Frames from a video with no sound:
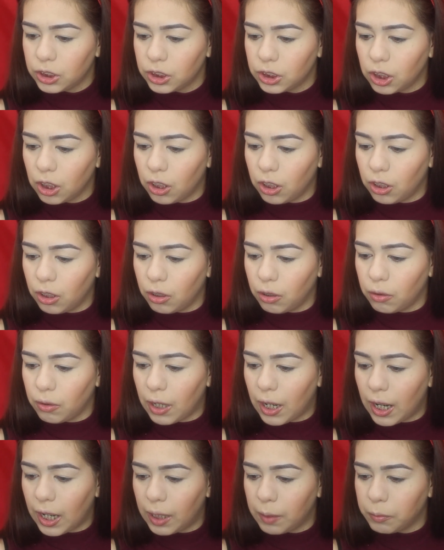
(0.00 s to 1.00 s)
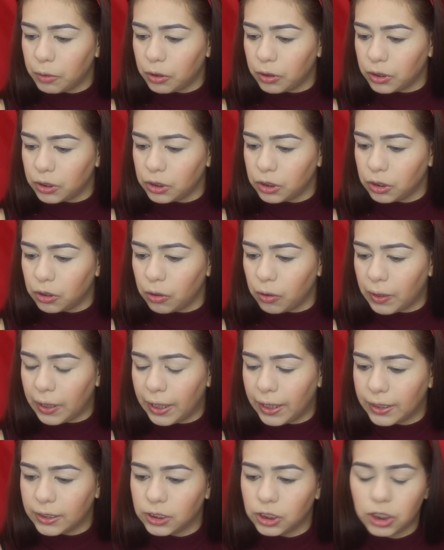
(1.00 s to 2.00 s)
So I'm going to go
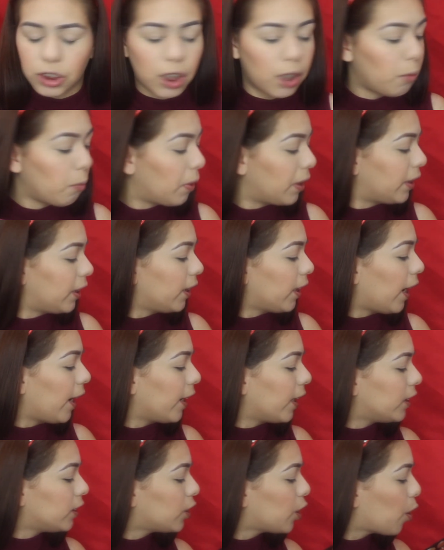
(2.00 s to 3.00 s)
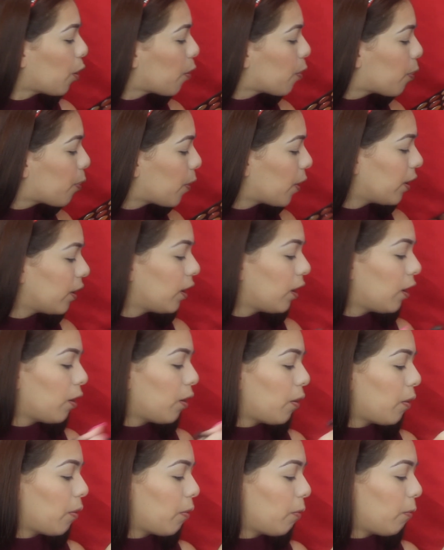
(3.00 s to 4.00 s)
ahead and start with the lightest
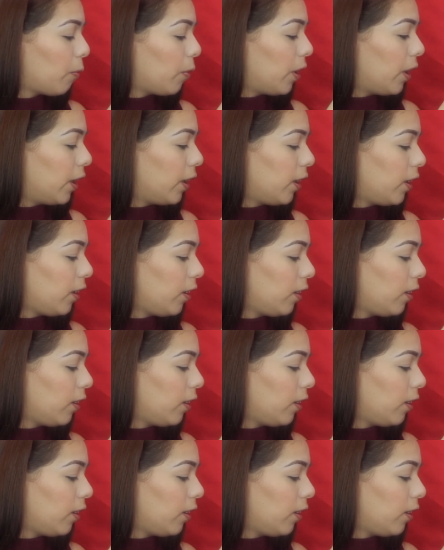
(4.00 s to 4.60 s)
one.